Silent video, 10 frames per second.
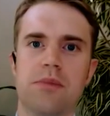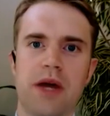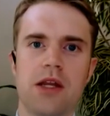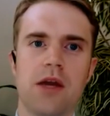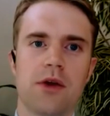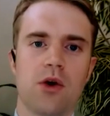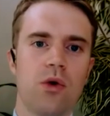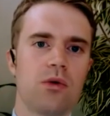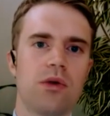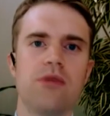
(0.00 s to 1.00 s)
depend on the
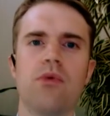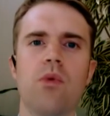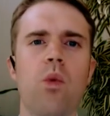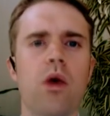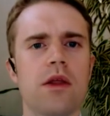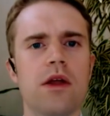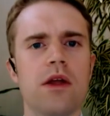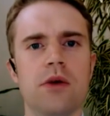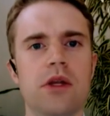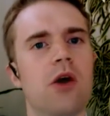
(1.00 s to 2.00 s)
coral reef. What are they
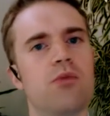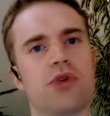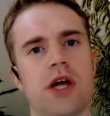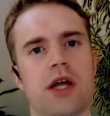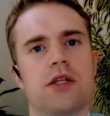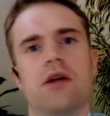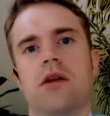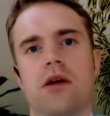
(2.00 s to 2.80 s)
doing to help protect it?